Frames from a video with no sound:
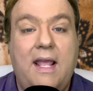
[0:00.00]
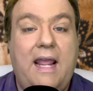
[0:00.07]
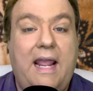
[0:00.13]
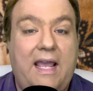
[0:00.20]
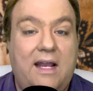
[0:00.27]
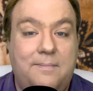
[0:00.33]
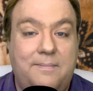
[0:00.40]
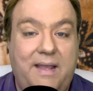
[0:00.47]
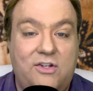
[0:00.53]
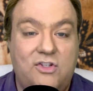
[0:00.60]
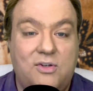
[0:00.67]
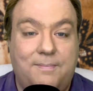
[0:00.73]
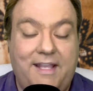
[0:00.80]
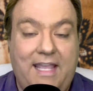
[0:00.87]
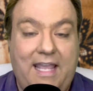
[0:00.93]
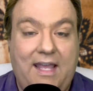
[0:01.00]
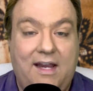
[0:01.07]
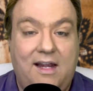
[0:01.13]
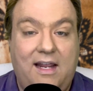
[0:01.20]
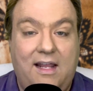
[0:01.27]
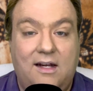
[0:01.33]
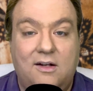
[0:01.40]
animation
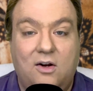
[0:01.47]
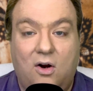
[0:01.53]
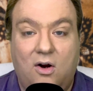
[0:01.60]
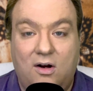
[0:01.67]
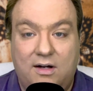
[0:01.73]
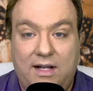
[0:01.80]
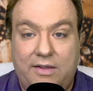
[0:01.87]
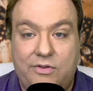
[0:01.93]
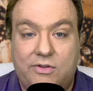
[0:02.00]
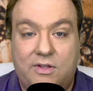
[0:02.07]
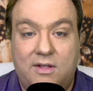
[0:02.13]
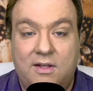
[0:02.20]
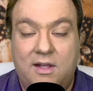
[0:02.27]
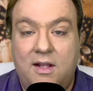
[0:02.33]
began in earnest.